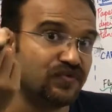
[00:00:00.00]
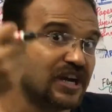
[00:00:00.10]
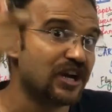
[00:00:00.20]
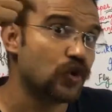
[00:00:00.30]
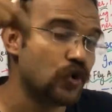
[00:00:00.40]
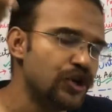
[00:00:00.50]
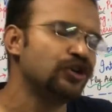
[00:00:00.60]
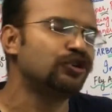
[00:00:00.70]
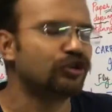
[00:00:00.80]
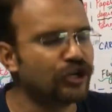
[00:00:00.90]
We are
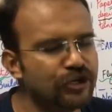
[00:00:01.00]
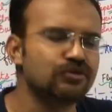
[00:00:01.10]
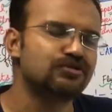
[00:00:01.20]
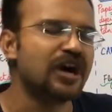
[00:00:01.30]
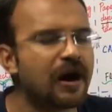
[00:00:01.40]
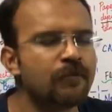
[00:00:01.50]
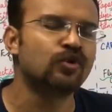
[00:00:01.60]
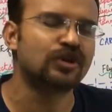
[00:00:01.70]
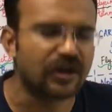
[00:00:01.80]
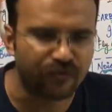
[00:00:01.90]
going to reduce the
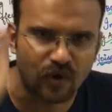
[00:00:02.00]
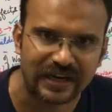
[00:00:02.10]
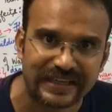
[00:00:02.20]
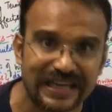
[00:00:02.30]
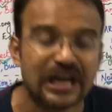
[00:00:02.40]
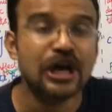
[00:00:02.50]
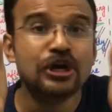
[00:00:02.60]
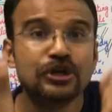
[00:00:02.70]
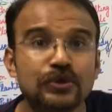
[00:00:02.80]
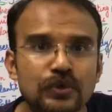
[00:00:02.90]
amount of water
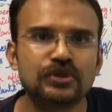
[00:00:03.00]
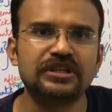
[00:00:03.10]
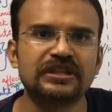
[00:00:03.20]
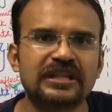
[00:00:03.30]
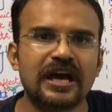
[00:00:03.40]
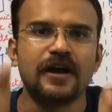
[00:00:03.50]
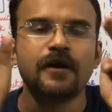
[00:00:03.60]
used in the